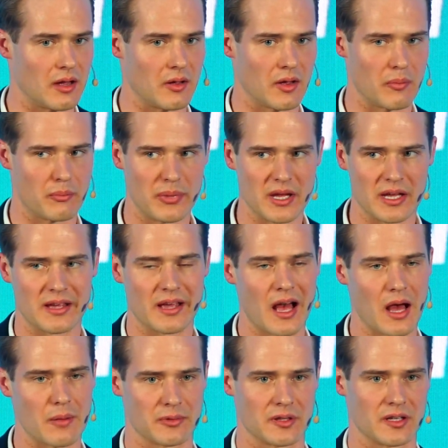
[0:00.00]
a big
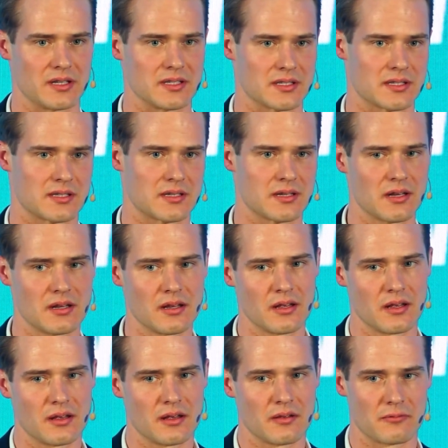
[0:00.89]
gap that is
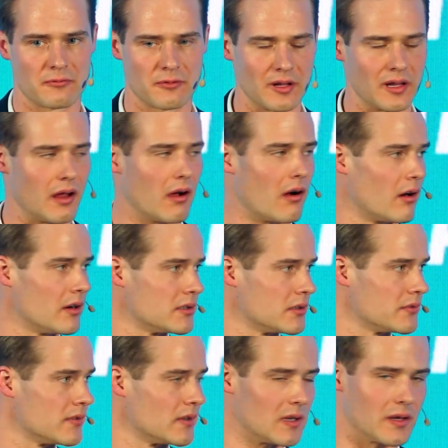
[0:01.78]
really hard to
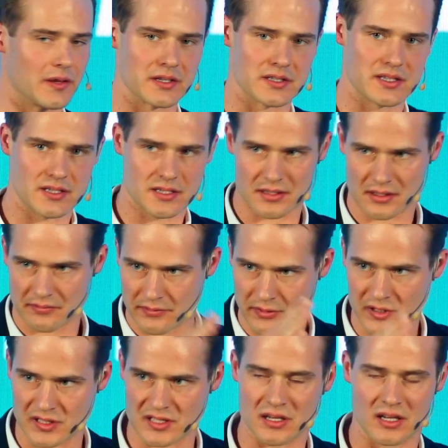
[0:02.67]
fill, this
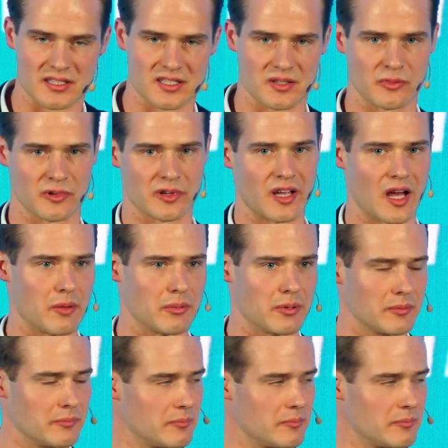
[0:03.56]
first customer gap.